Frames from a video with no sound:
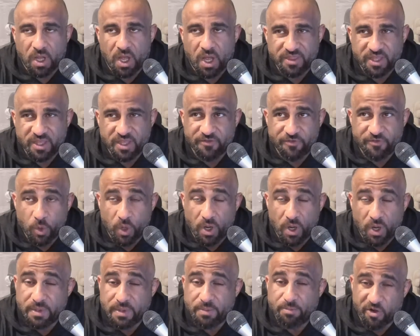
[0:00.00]
I think if you
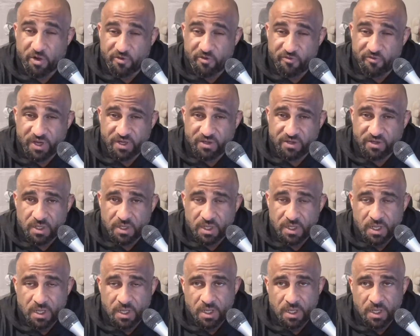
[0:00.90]
want to be perfect,
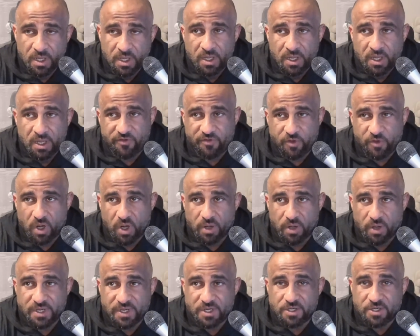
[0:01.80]
if you want
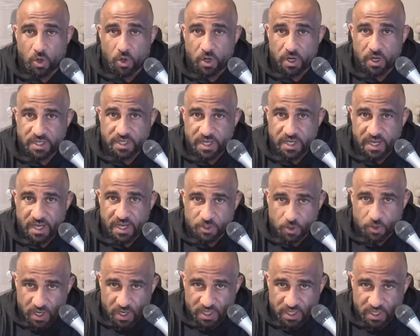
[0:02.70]
to be Dorian Yates
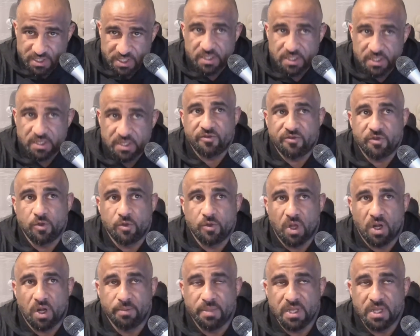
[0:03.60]
crazy, if you
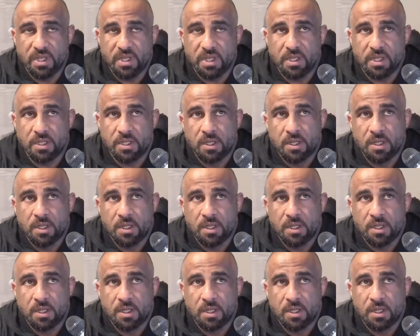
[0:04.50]
want to be